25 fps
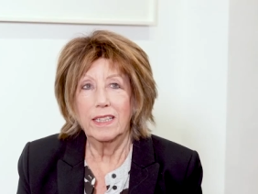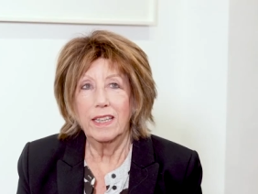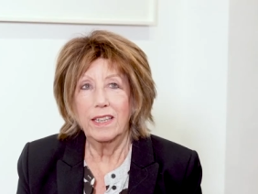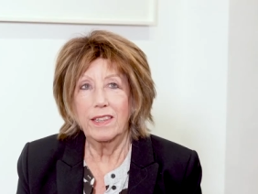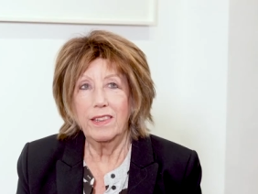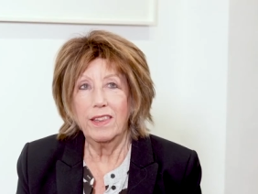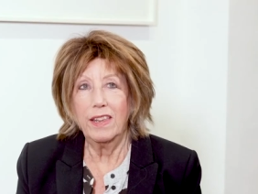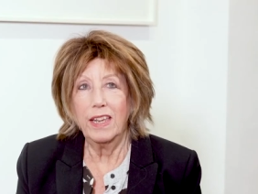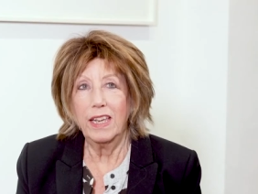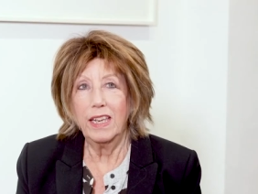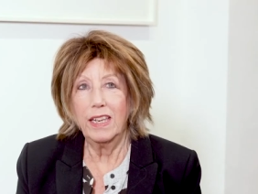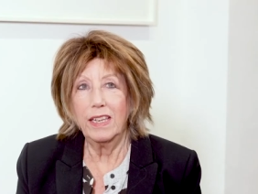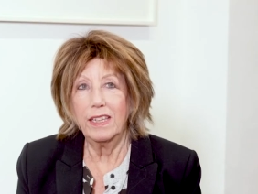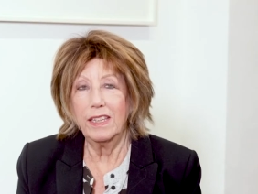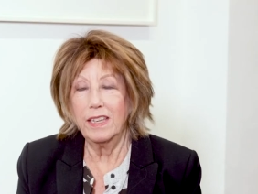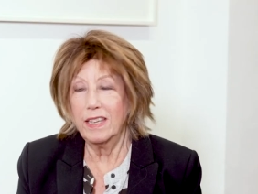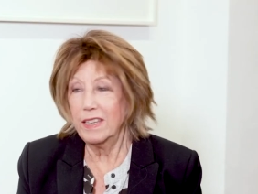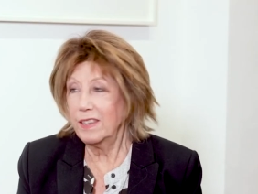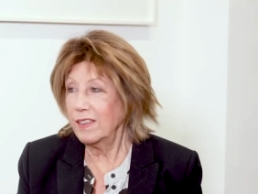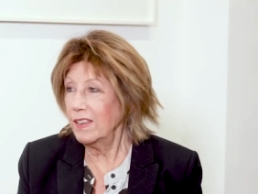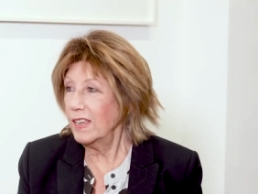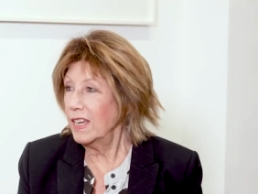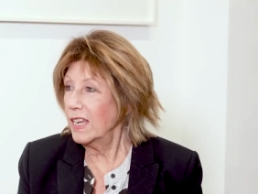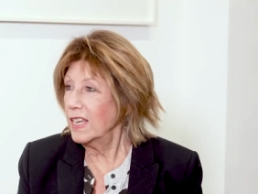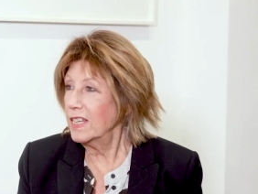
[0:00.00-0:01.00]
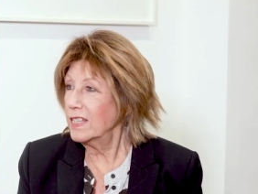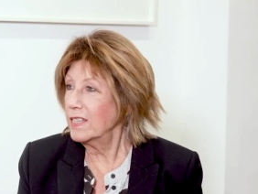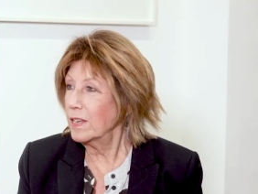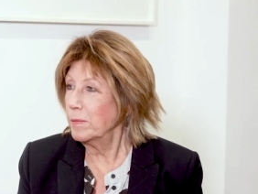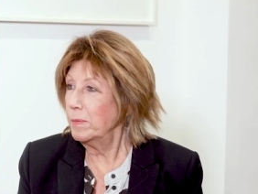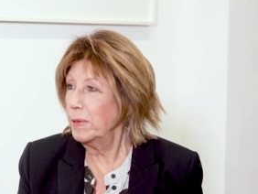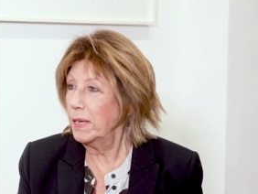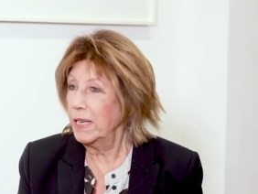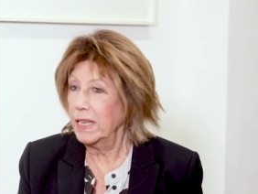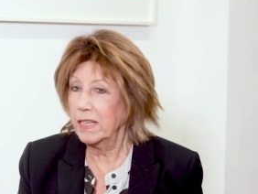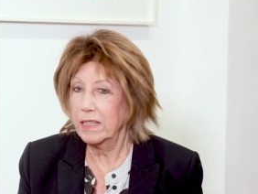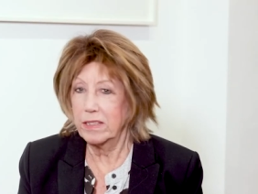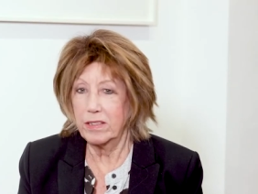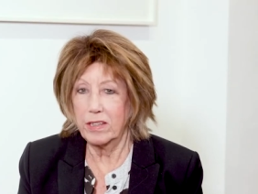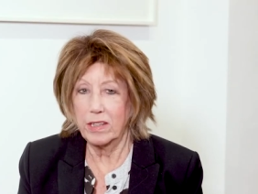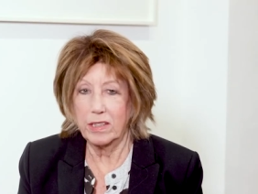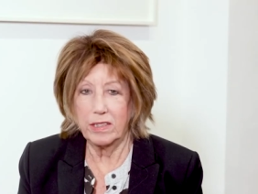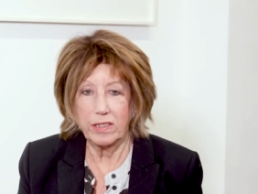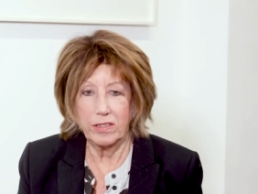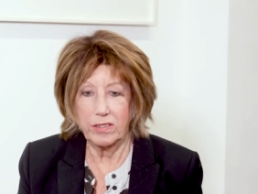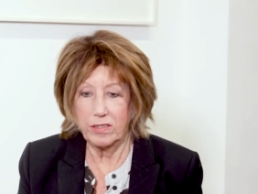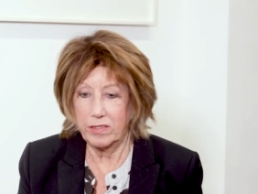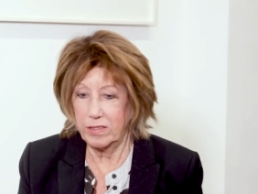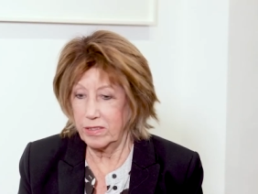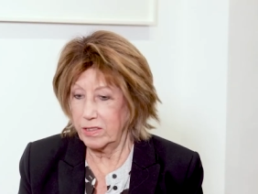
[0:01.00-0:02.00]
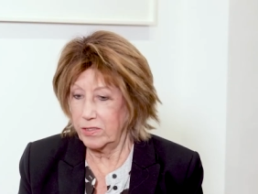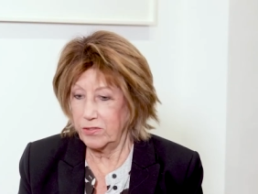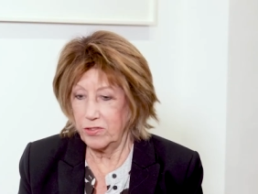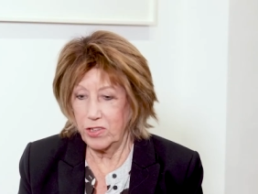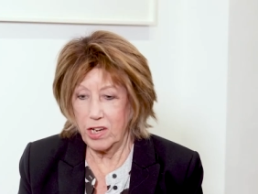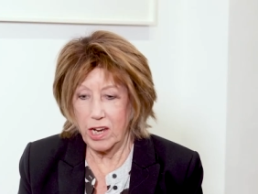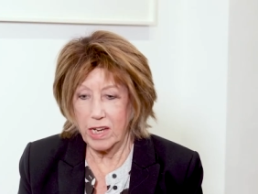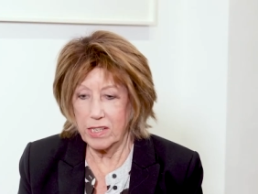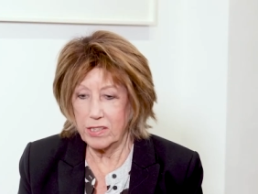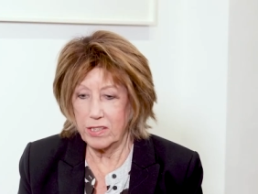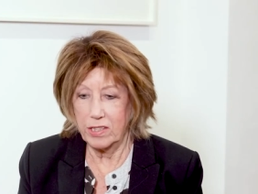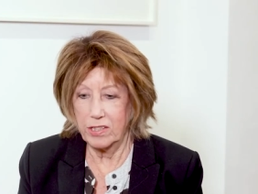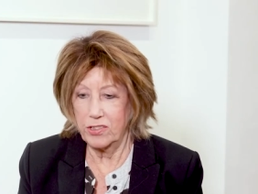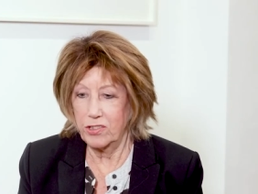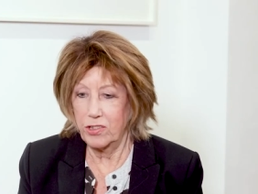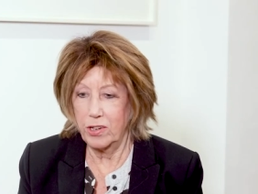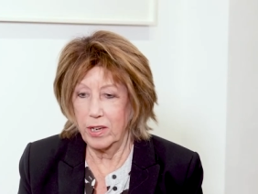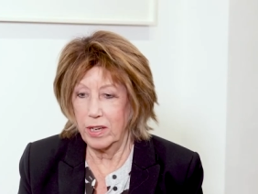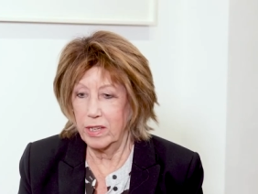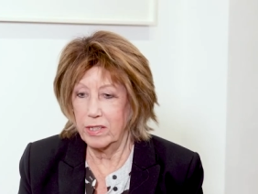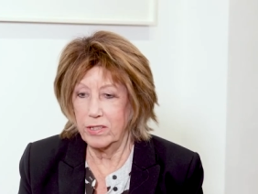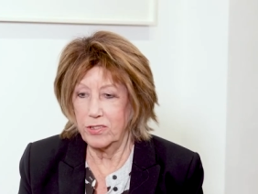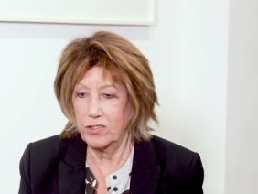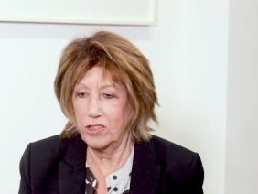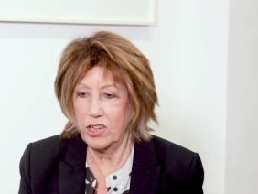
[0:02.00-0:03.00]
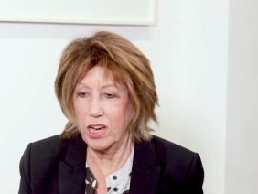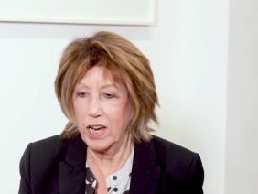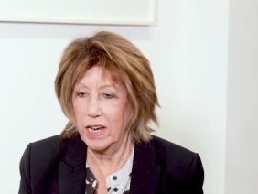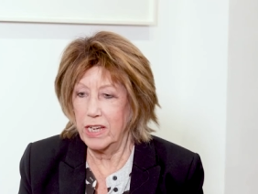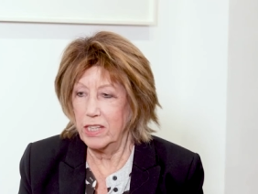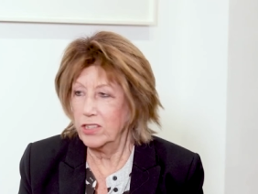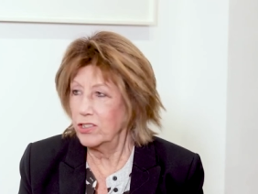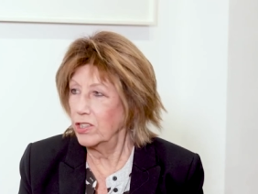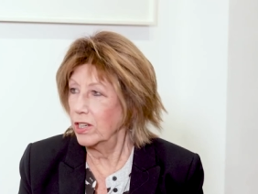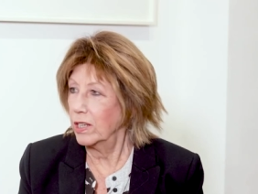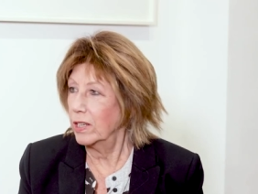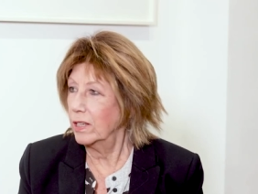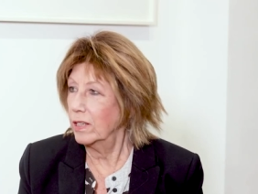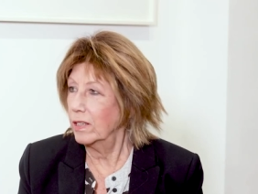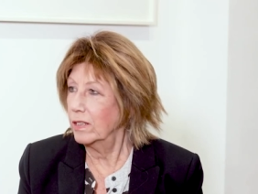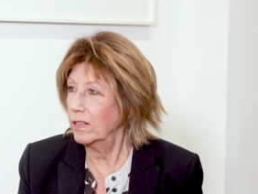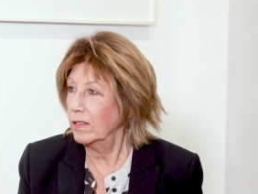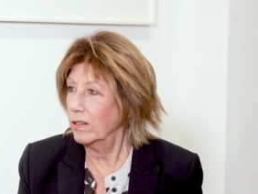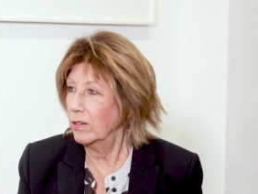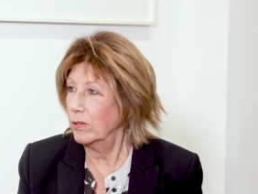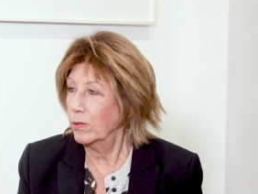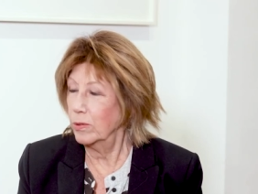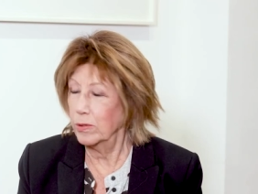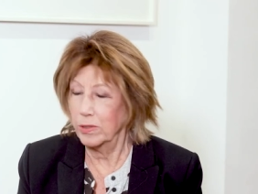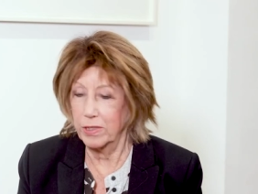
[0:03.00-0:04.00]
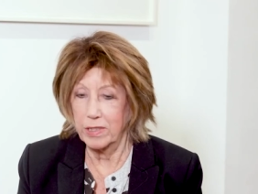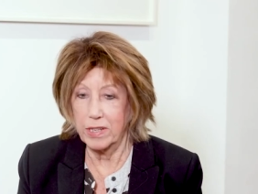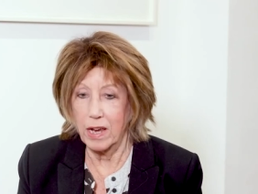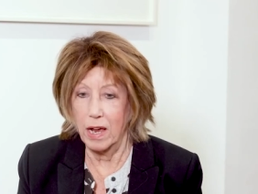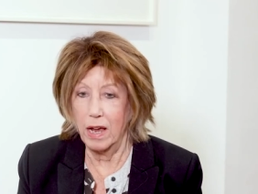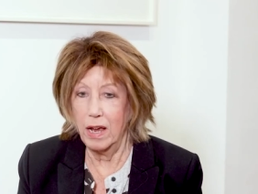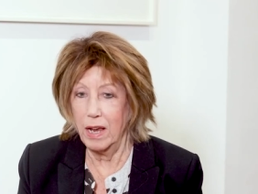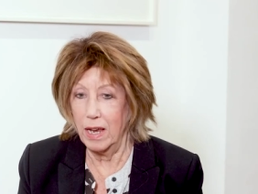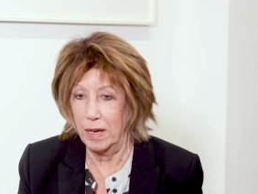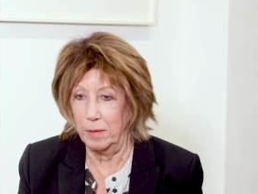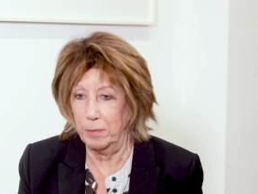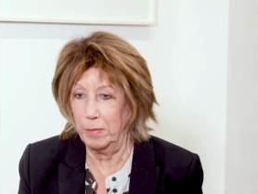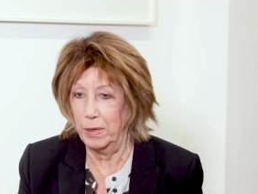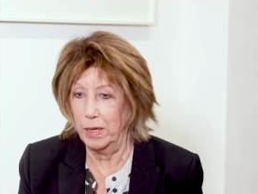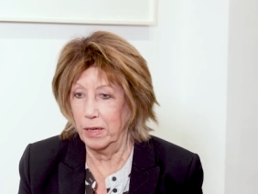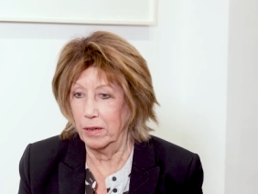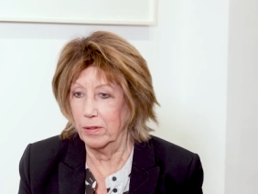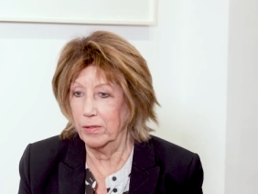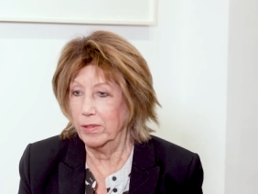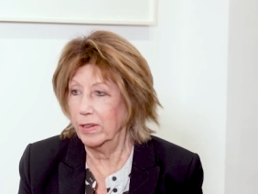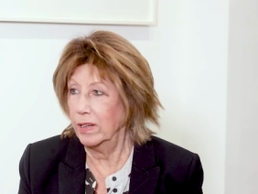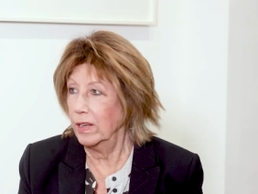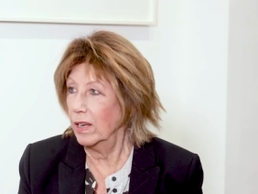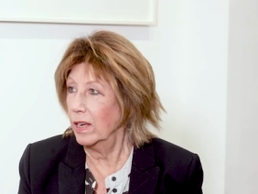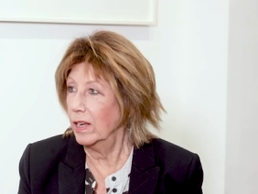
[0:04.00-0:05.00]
The thing is, I mean, that jazz is changing all the time, you know,